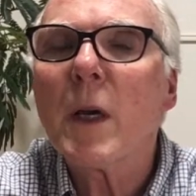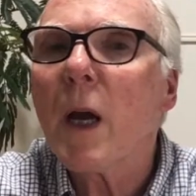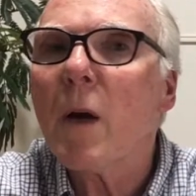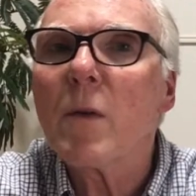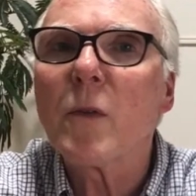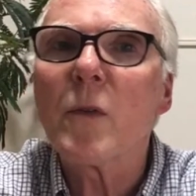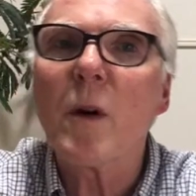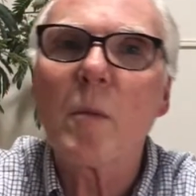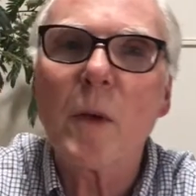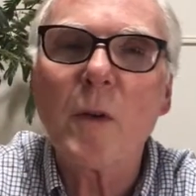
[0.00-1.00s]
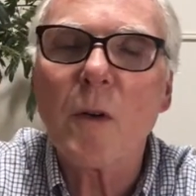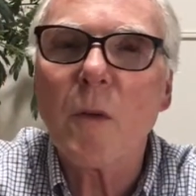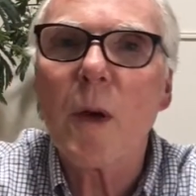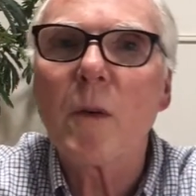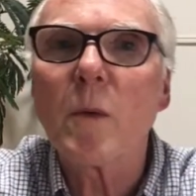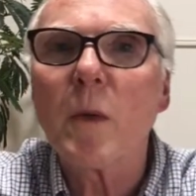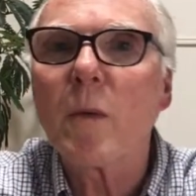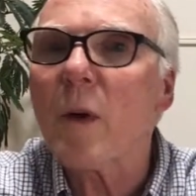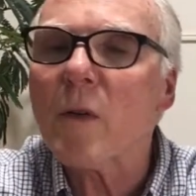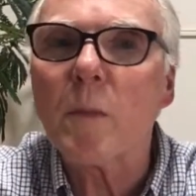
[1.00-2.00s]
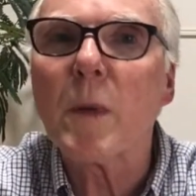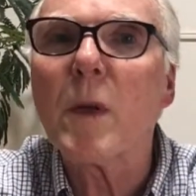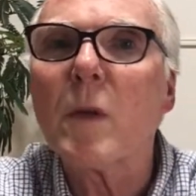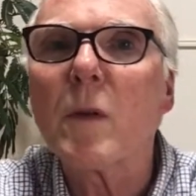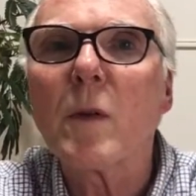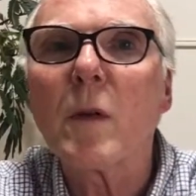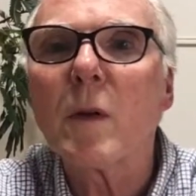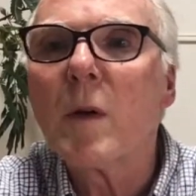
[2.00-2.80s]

accountants start messing around with the recipes and